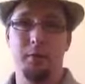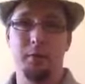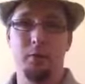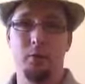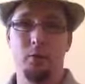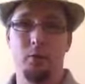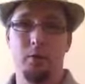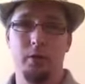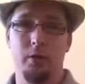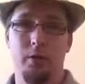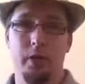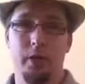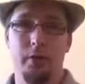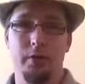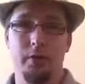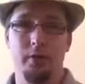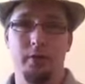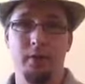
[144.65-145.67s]
You're going to work your
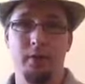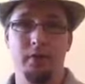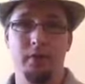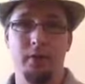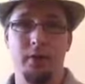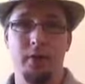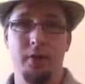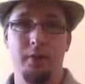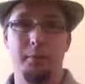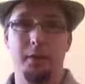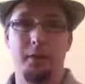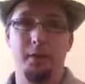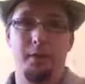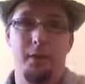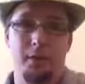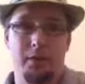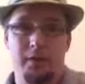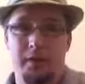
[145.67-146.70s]
hand this way, and by the
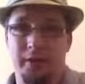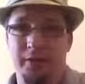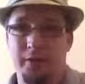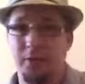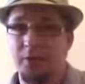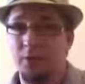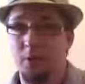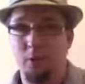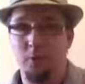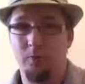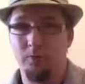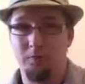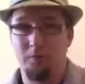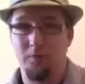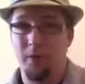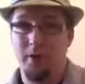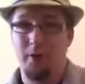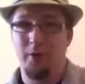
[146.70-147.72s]
way, like I said, don't
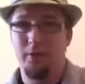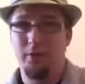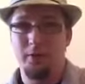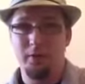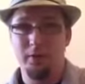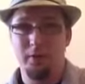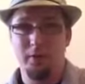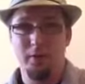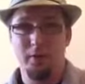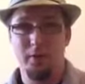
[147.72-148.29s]
monkey grip it.